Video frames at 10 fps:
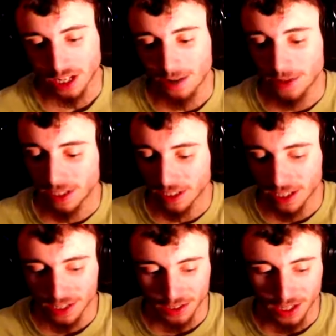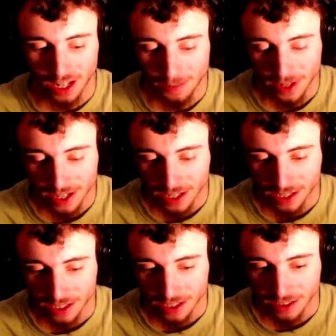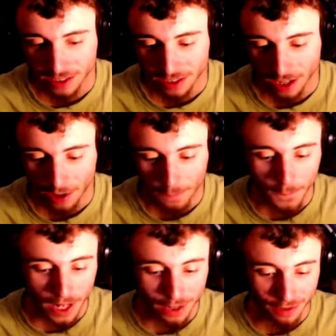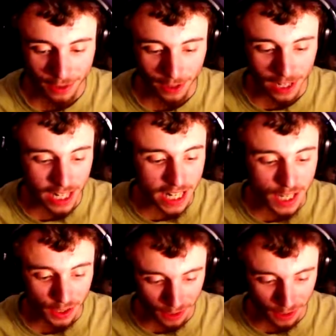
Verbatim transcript: I think the last time I might have started east.